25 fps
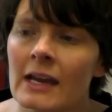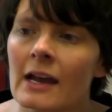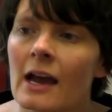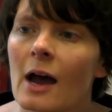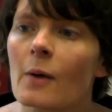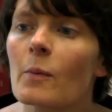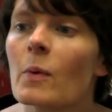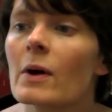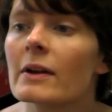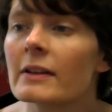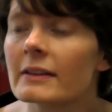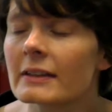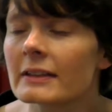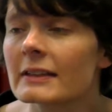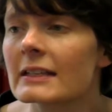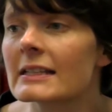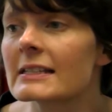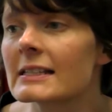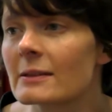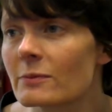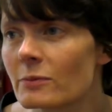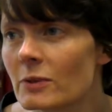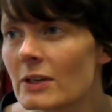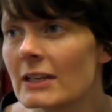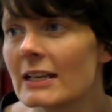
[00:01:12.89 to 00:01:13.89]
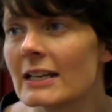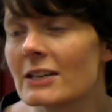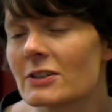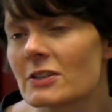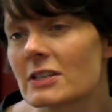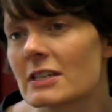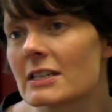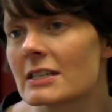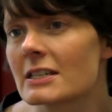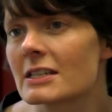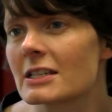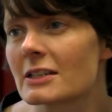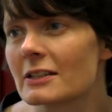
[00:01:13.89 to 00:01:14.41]
And one of the things I'm really
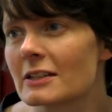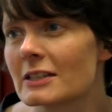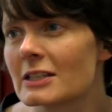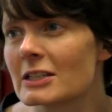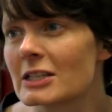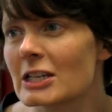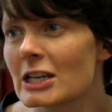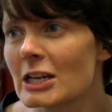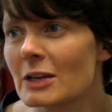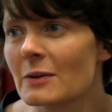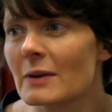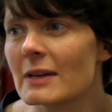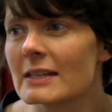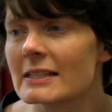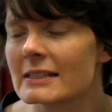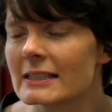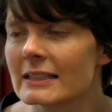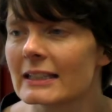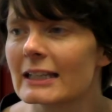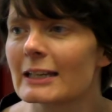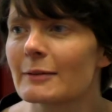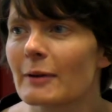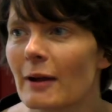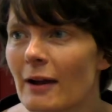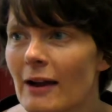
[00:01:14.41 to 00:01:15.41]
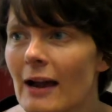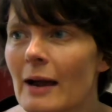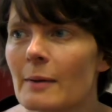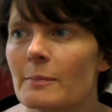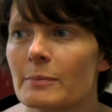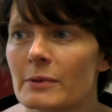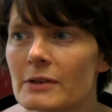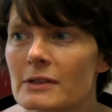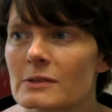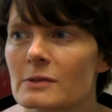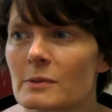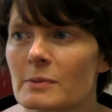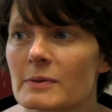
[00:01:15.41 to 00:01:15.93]
interested in doing too is thinking about how
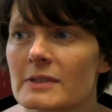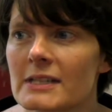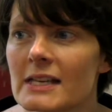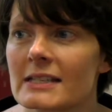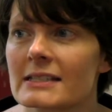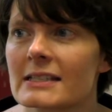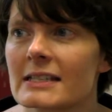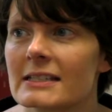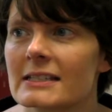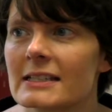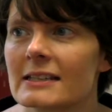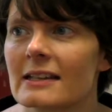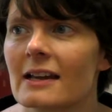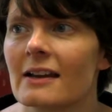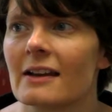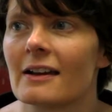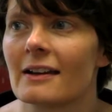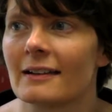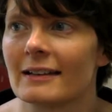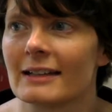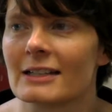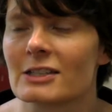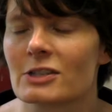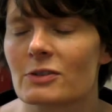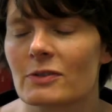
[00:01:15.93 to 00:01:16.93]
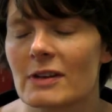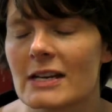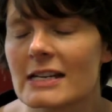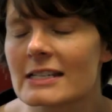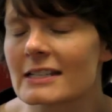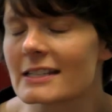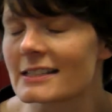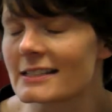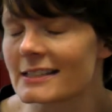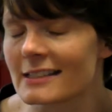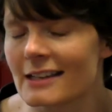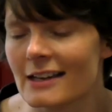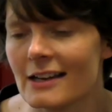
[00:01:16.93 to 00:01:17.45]
books were presented to their earliest
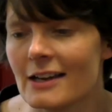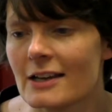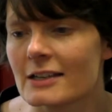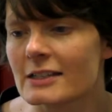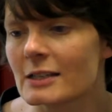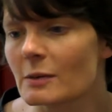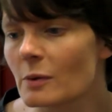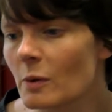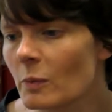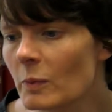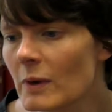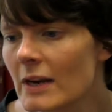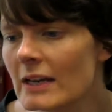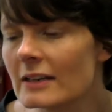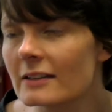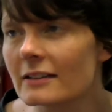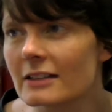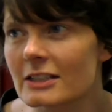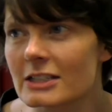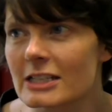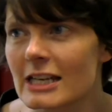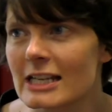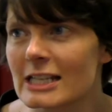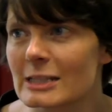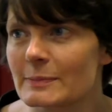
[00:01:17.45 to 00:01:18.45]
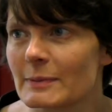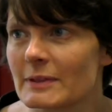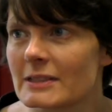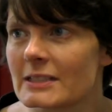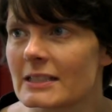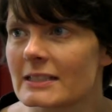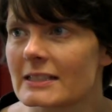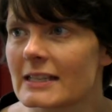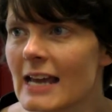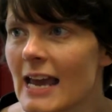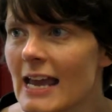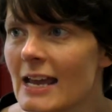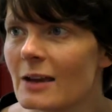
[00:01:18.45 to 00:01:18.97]
readers. So when we look at Shakespeare
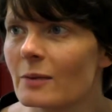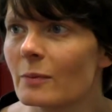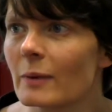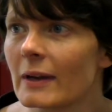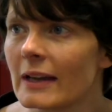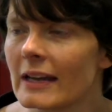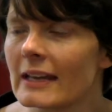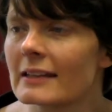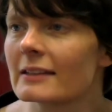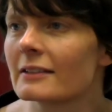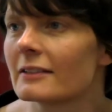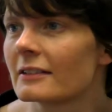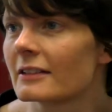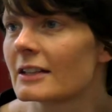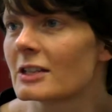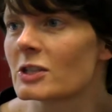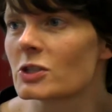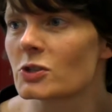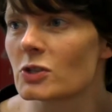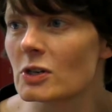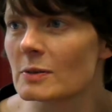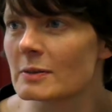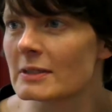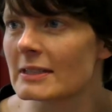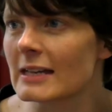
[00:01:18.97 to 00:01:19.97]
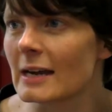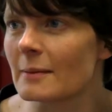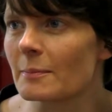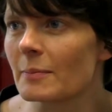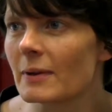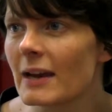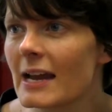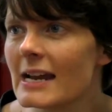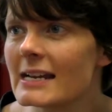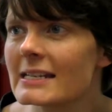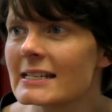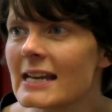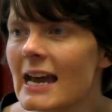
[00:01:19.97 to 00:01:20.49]
today, we either look at stripped down
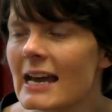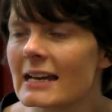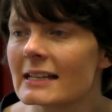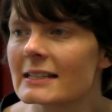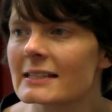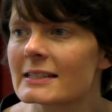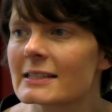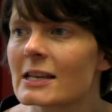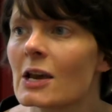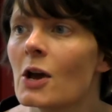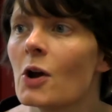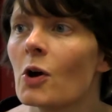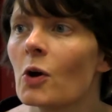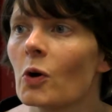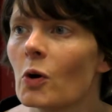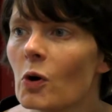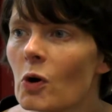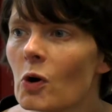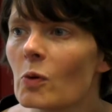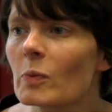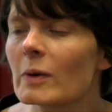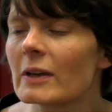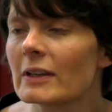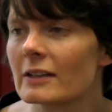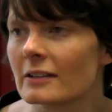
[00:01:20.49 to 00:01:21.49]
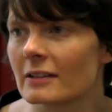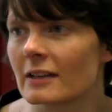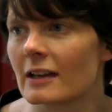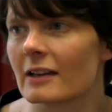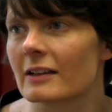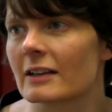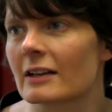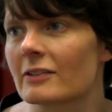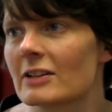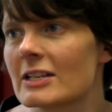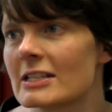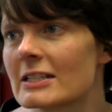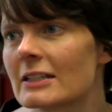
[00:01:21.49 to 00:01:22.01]
play texts, or we look
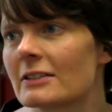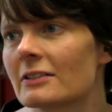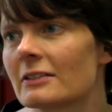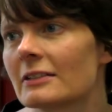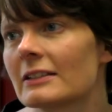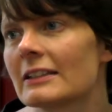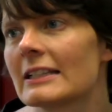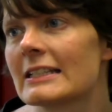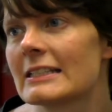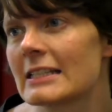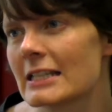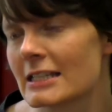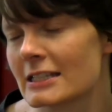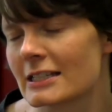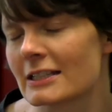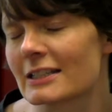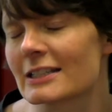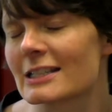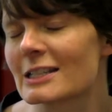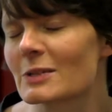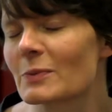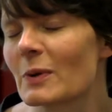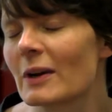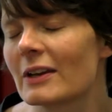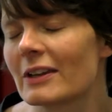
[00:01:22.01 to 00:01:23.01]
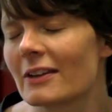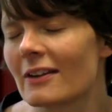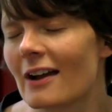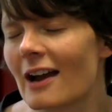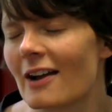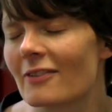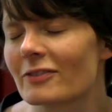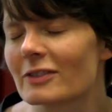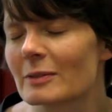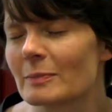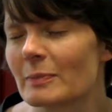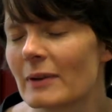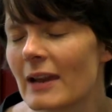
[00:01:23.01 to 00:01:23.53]
at critical editions where you
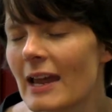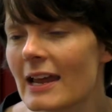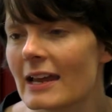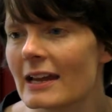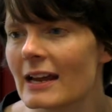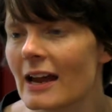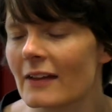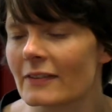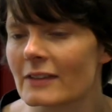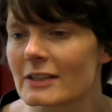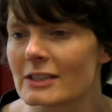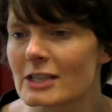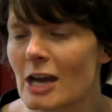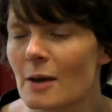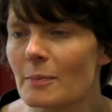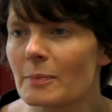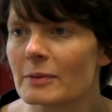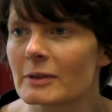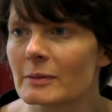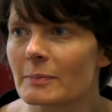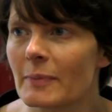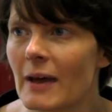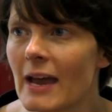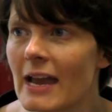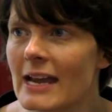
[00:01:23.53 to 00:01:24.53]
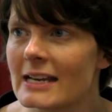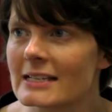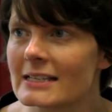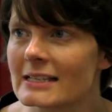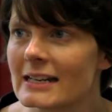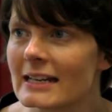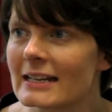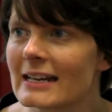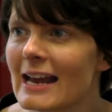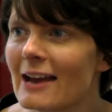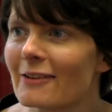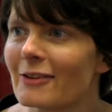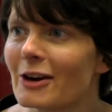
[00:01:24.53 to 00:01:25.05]
have the play at the top of the page in
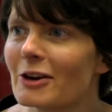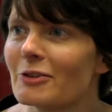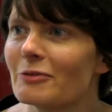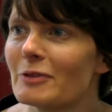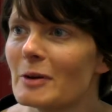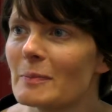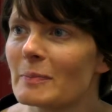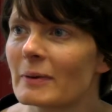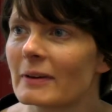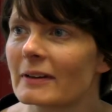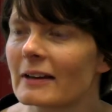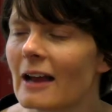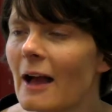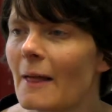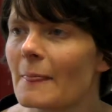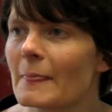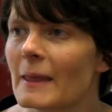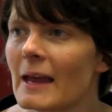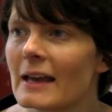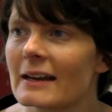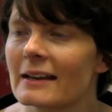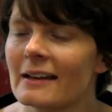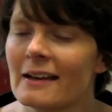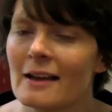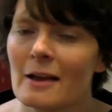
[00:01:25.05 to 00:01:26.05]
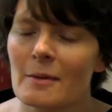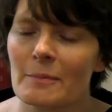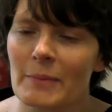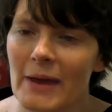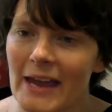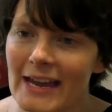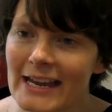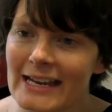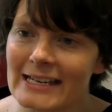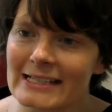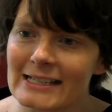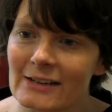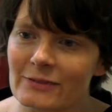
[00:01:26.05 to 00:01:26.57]
a narrow ribbon, and then
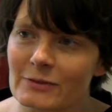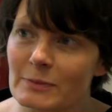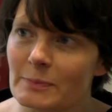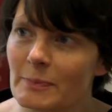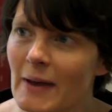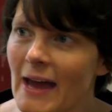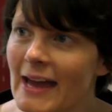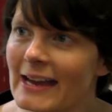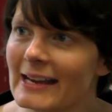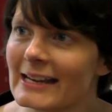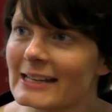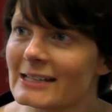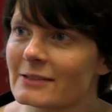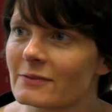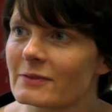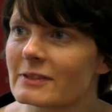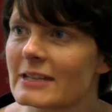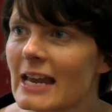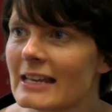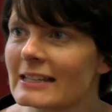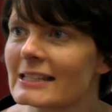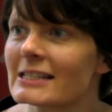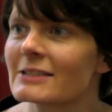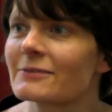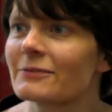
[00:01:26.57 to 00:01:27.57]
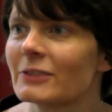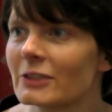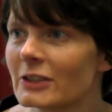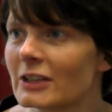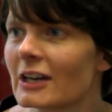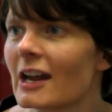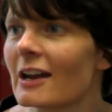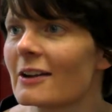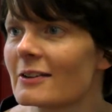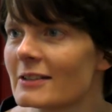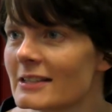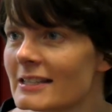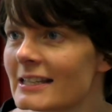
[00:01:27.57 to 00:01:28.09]
page after page of dense
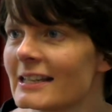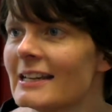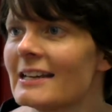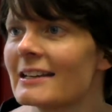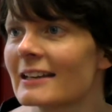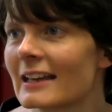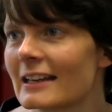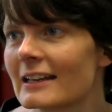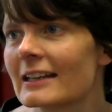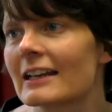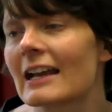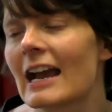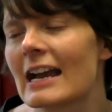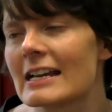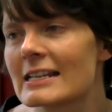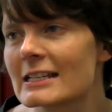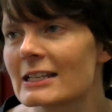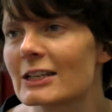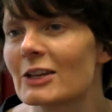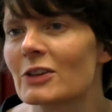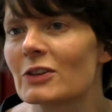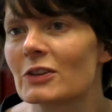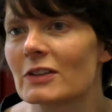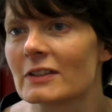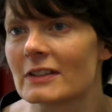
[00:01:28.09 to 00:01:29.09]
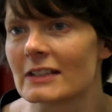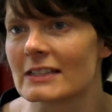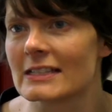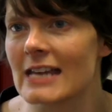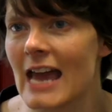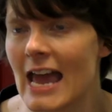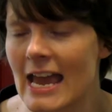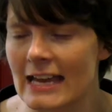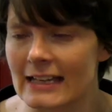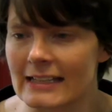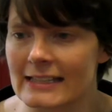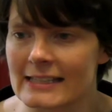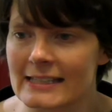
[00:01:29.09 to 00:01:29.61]
footnotes kind of guiding you through the
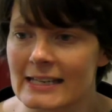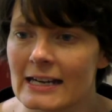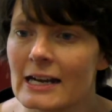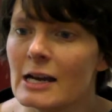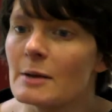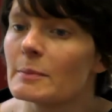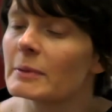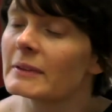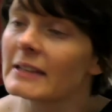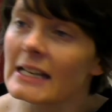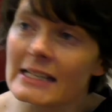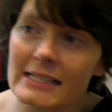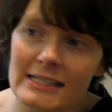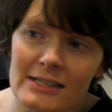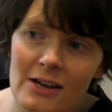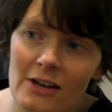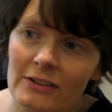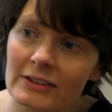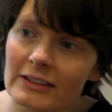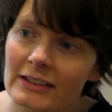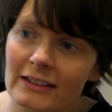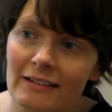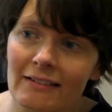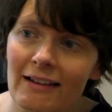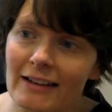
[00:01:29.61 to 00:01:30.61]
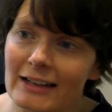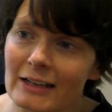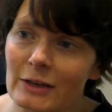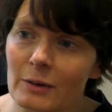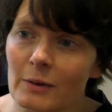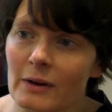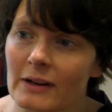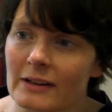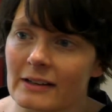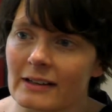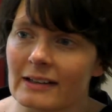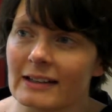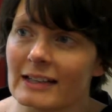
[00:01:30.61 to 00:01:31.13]
text. But that's nothing like
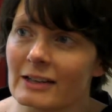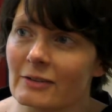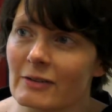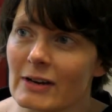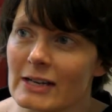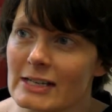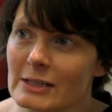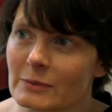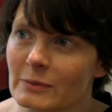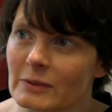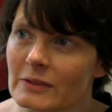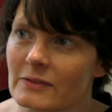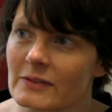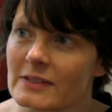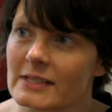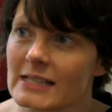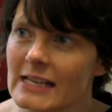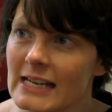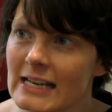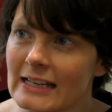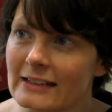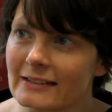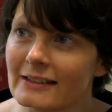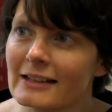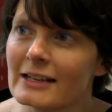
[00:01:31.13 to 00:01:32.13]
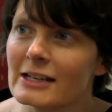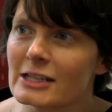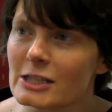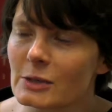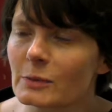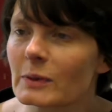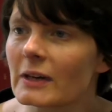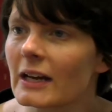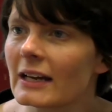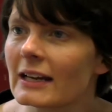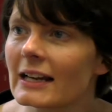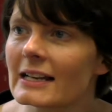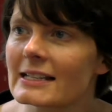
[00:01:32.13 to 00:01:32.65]
what an early reader would have seen. So
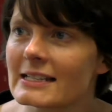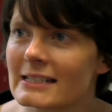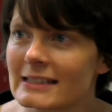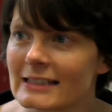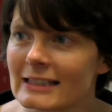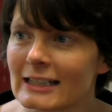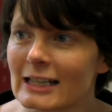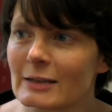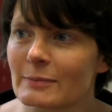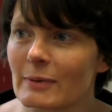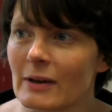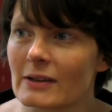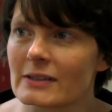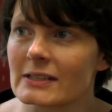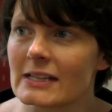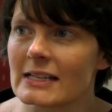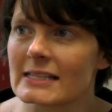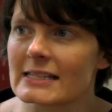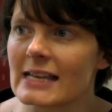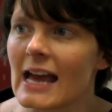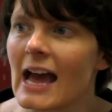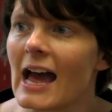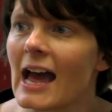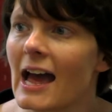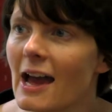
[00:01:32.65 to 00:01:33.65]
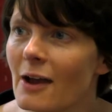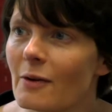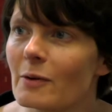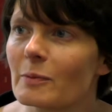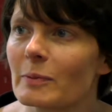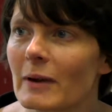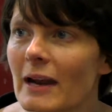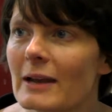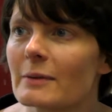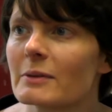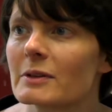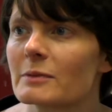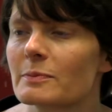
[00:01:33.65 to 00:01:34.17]
what I like to think about is how a
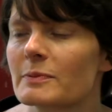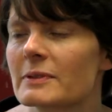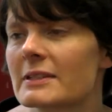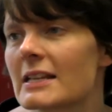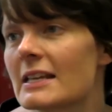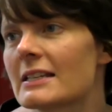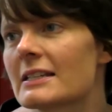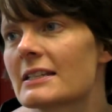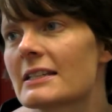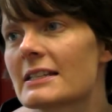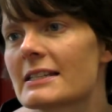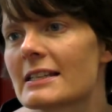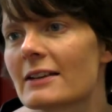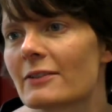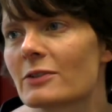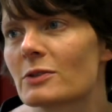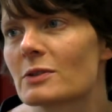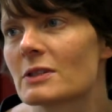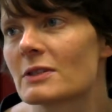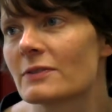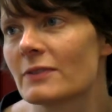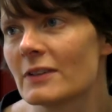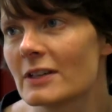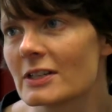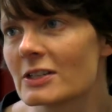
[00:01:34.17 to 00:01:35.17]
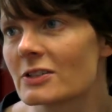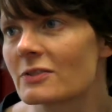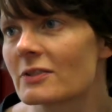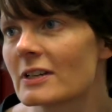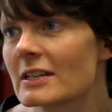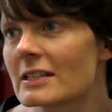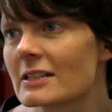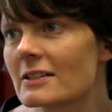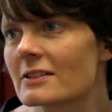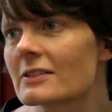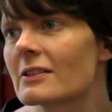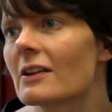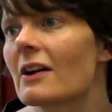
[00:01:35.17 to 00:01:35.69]
play would have presented itself to its first
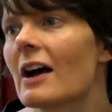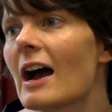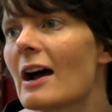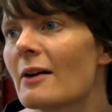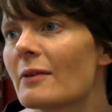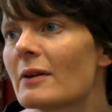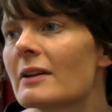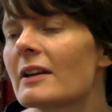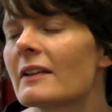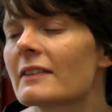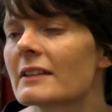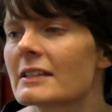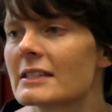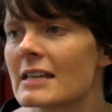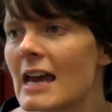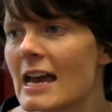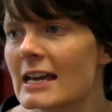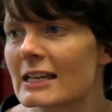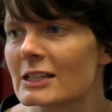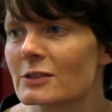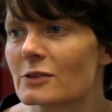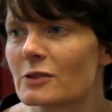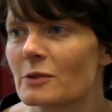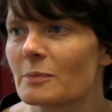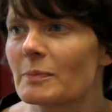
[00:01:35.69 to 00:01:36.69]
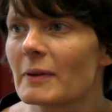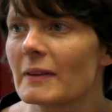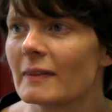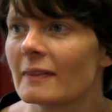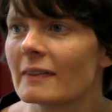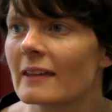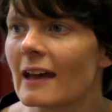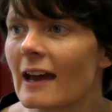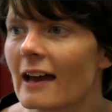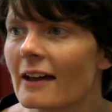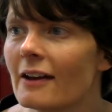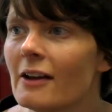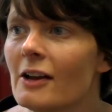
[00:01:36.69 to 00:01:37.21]
readers, or how another text would have been
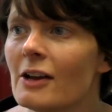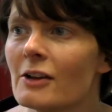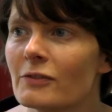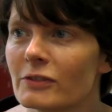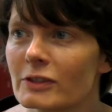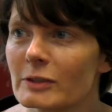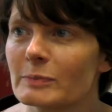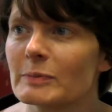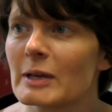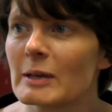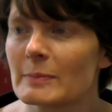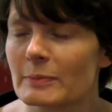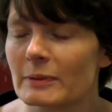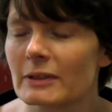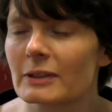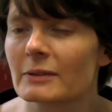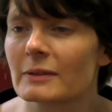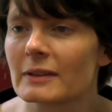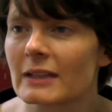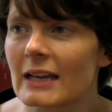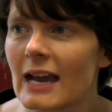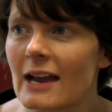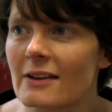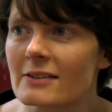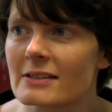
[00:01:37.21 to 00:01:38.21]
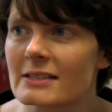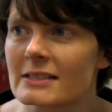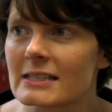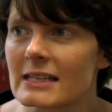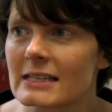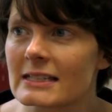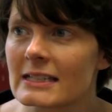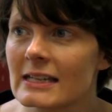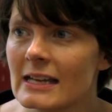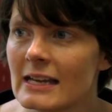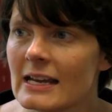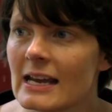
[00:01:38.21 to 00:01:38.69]
there for the people who encountered it